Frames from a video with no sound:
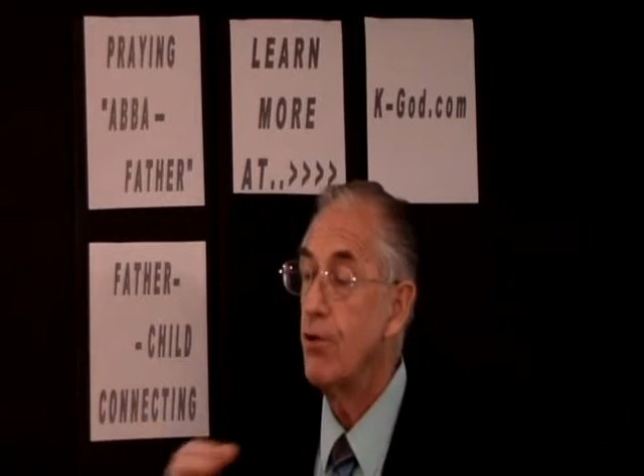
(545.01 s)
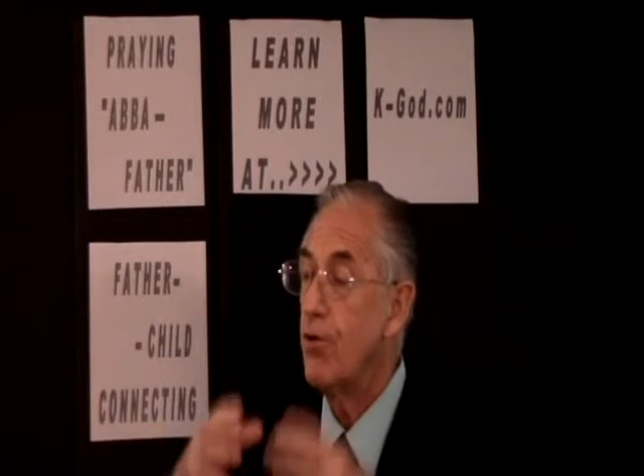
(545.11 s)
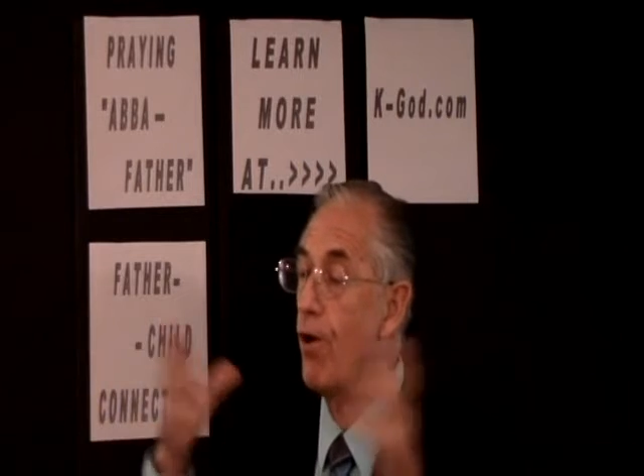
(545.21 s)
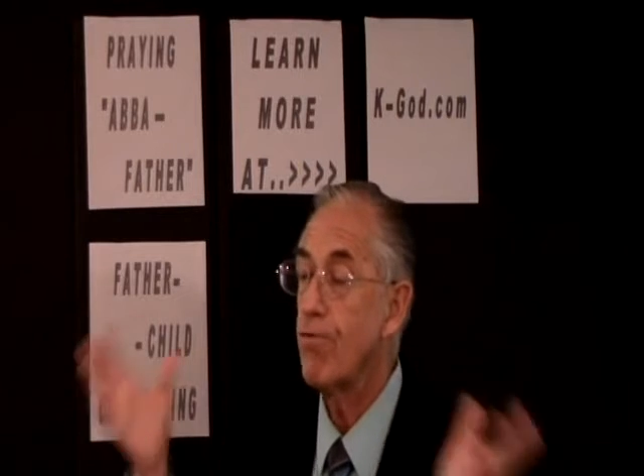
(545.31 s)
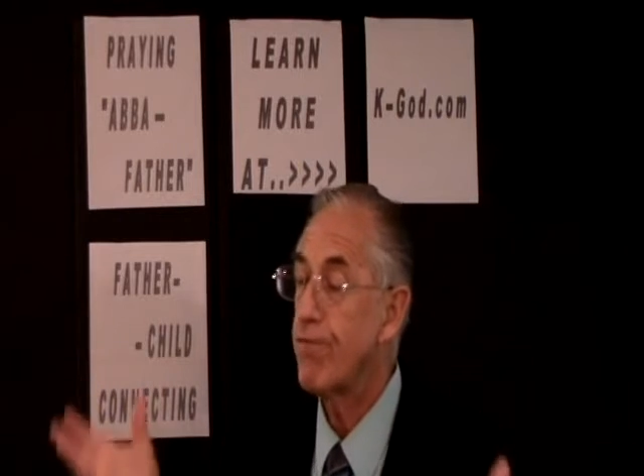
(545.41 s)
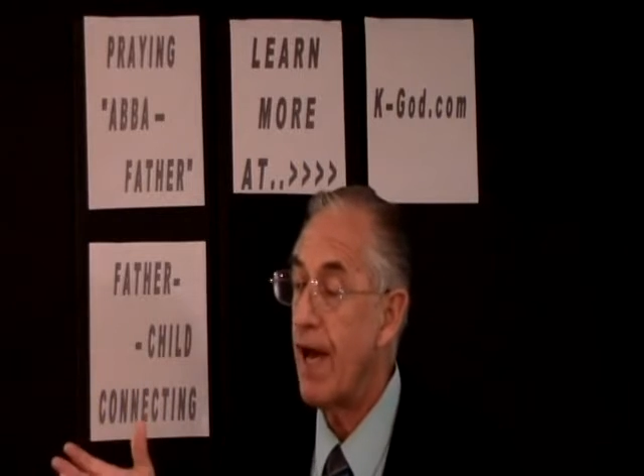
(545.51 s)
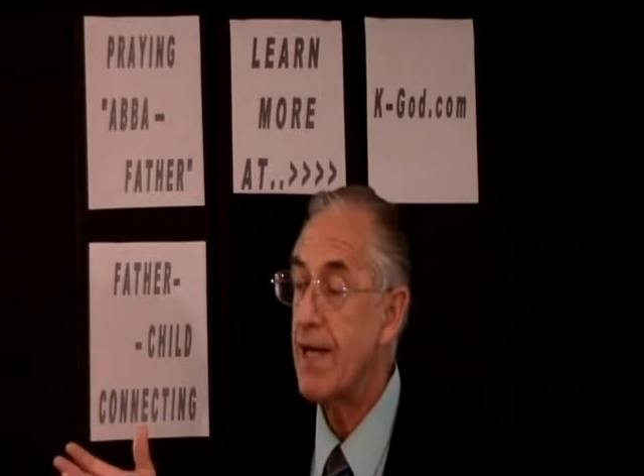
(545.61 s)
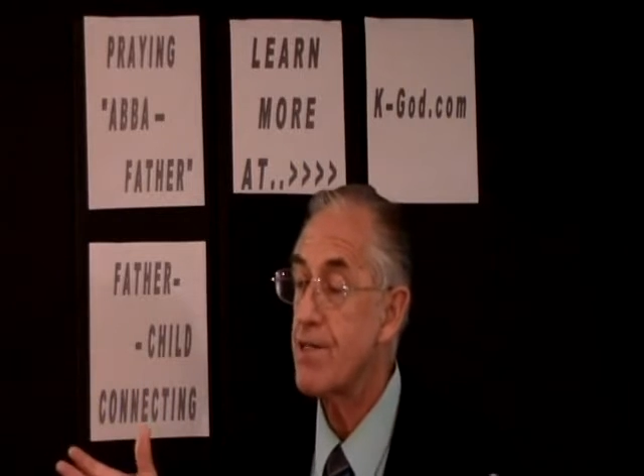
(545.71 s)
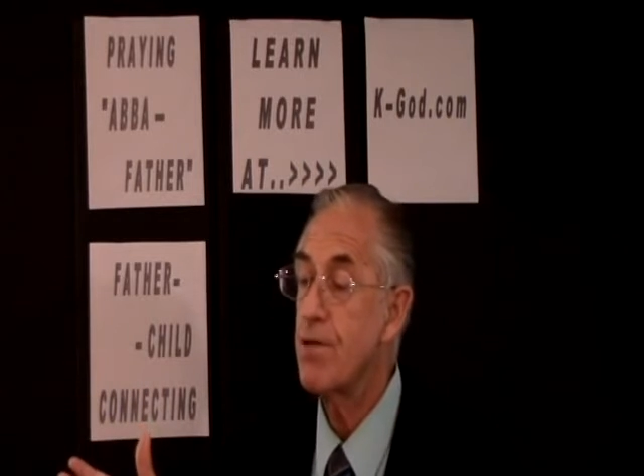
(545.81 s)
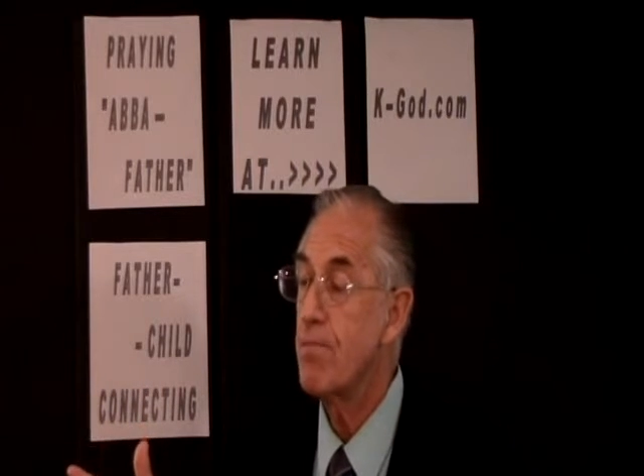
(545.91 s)
you don't
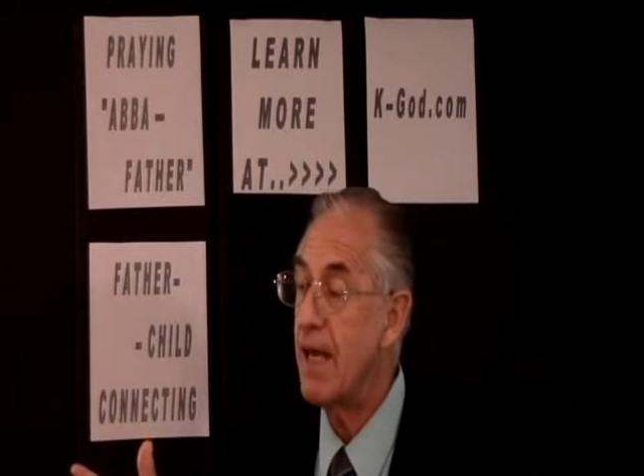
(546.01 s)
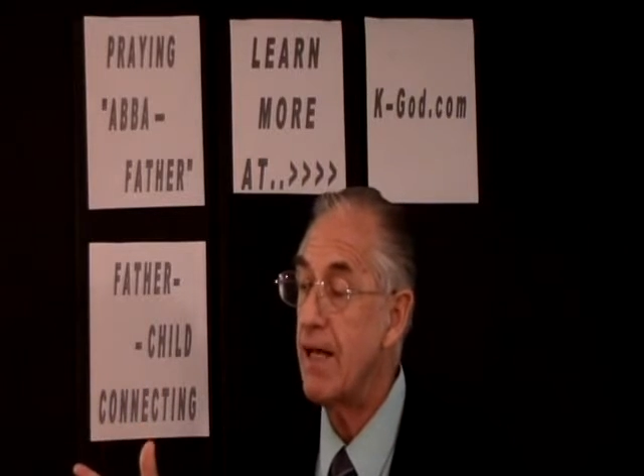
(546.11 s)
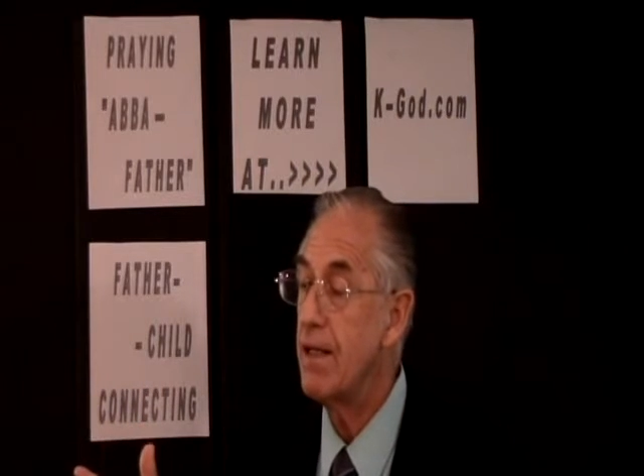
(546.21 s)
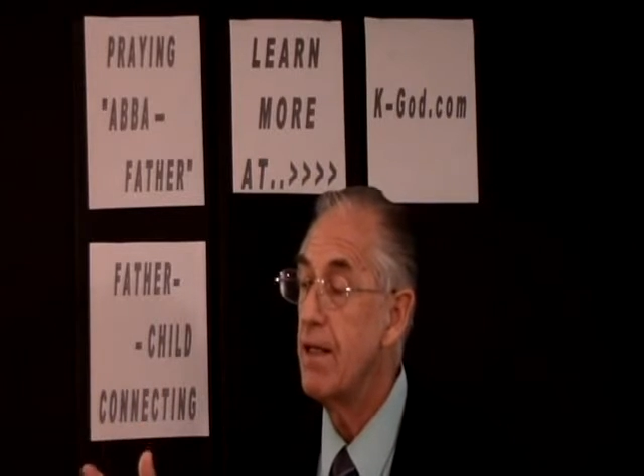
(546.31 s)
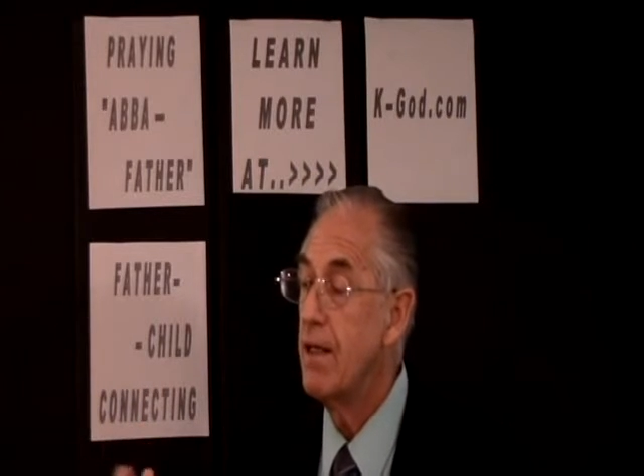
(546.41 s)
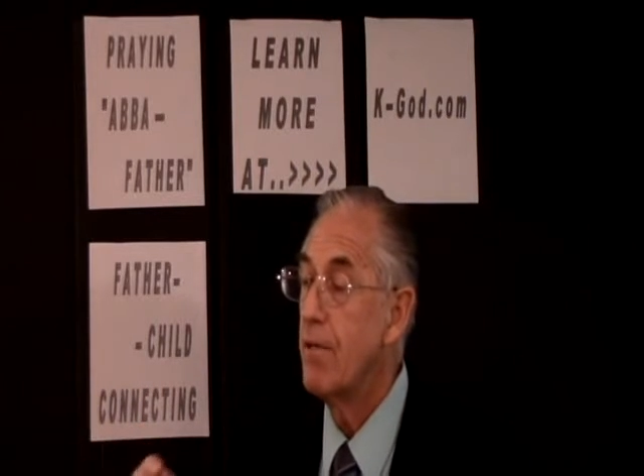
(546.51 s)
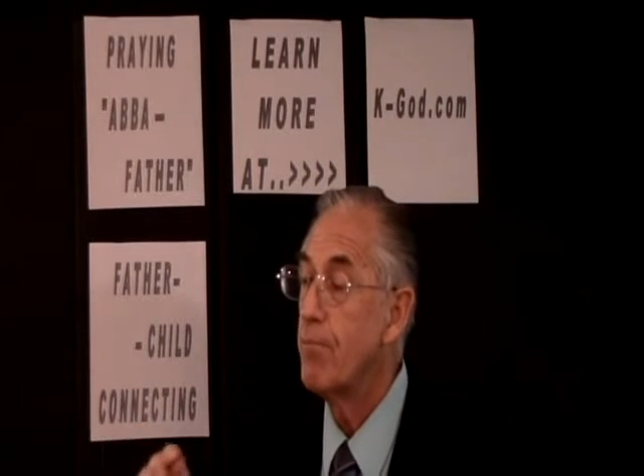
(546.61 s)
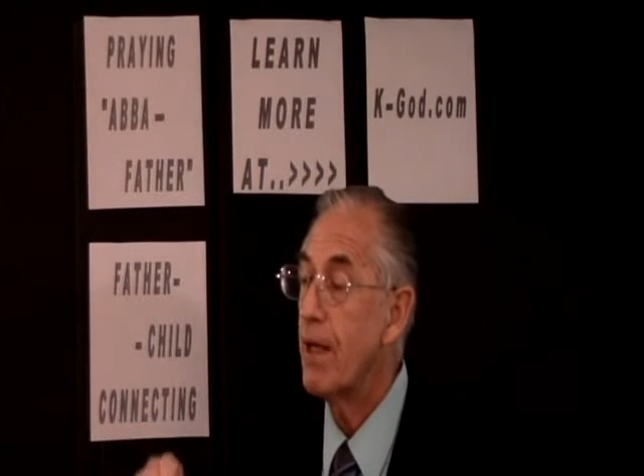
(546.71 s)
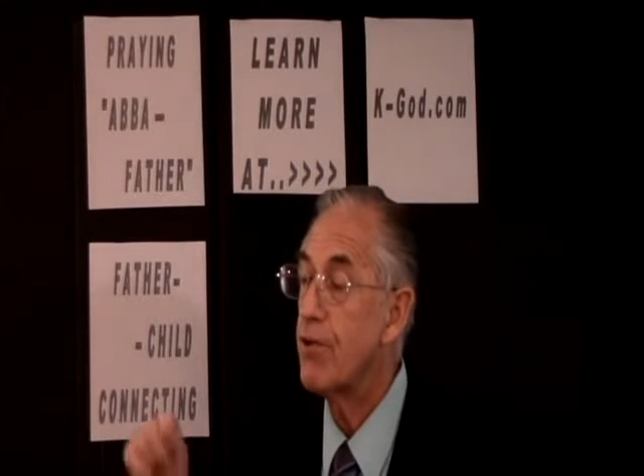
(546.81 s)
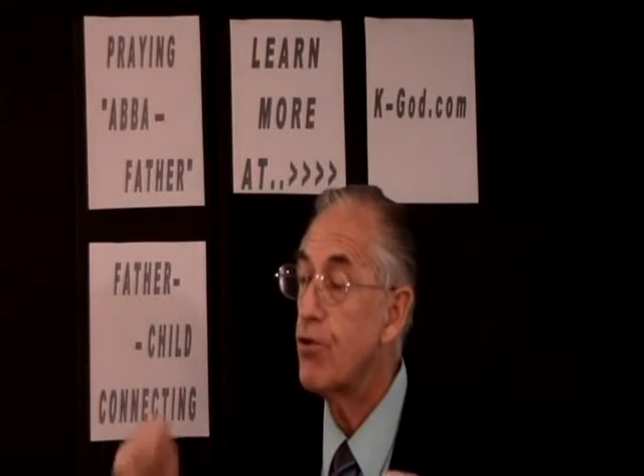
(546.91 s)
fast to men
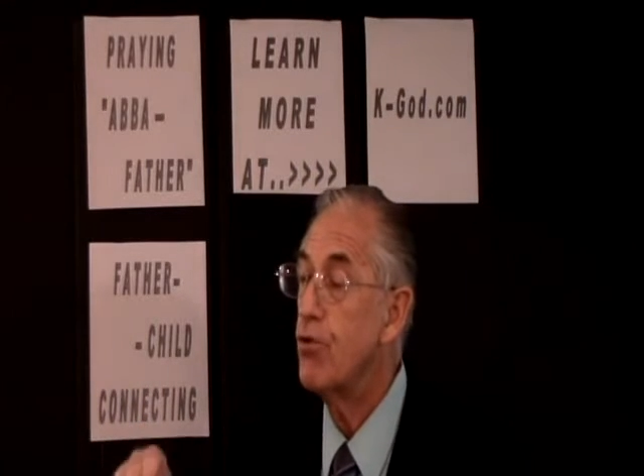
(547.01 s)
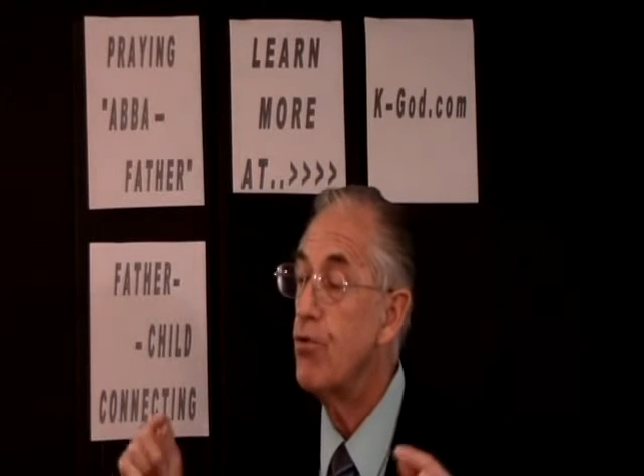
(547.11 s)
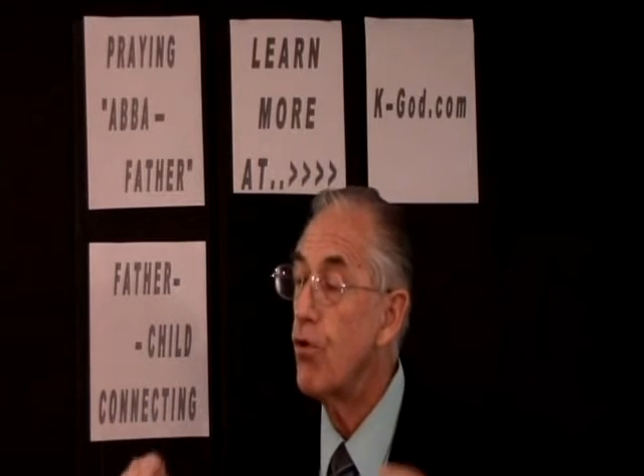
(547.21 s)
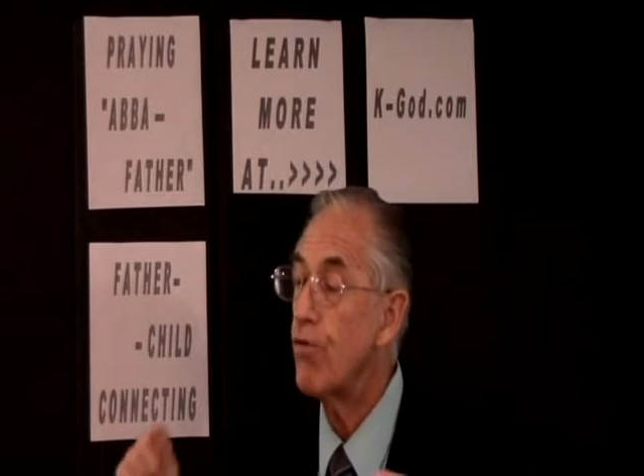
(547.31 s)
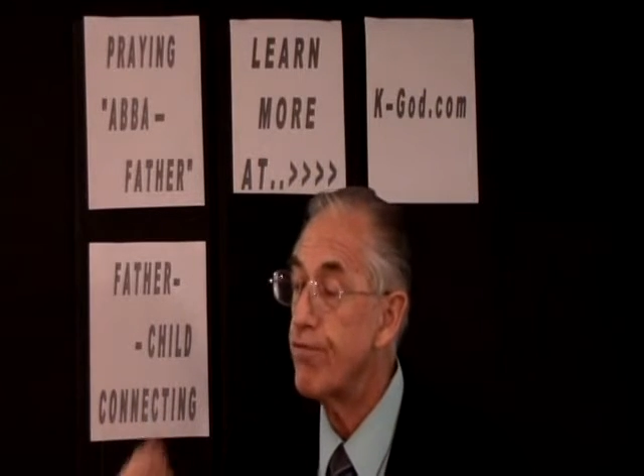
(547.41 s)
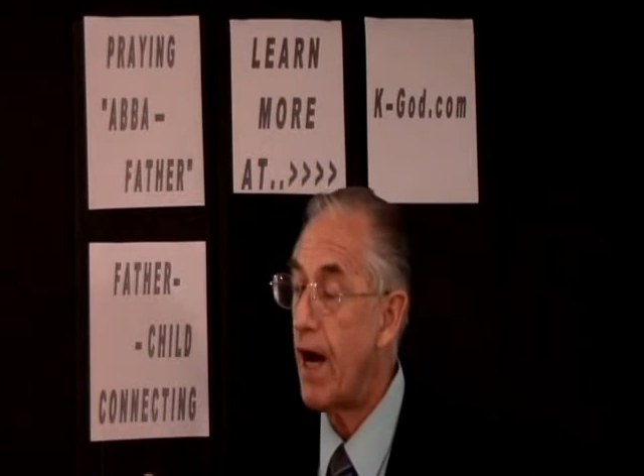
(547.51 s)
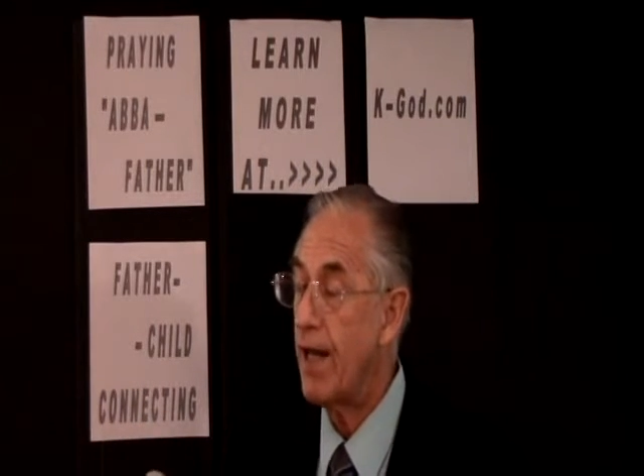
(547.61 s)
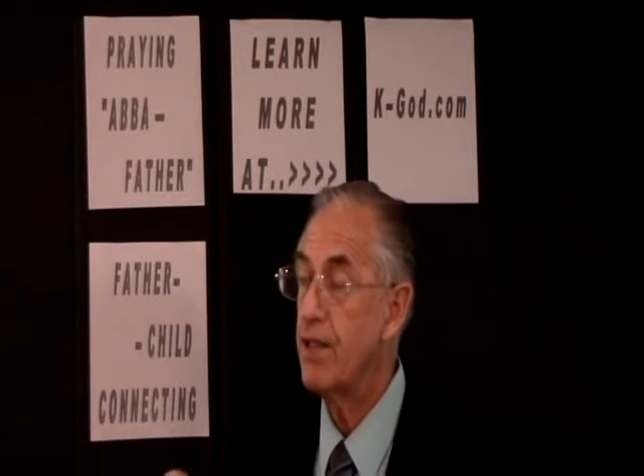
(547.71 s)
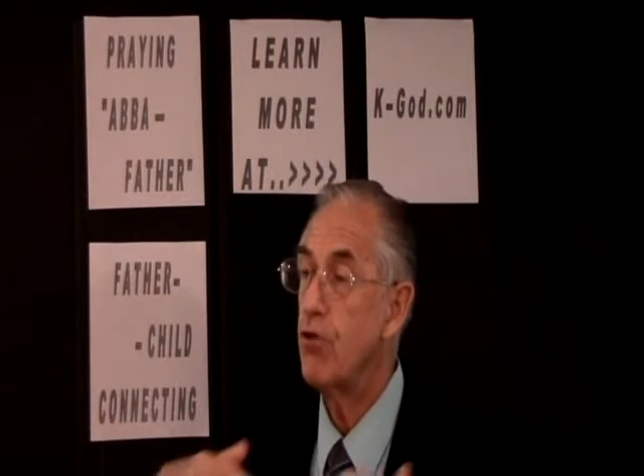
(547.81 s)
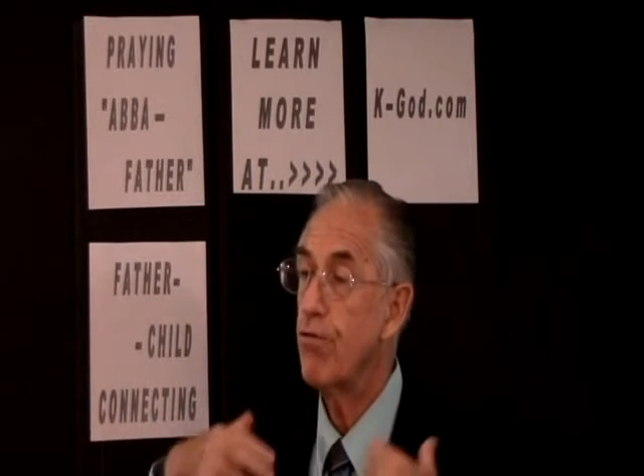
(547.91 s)
but to your Father.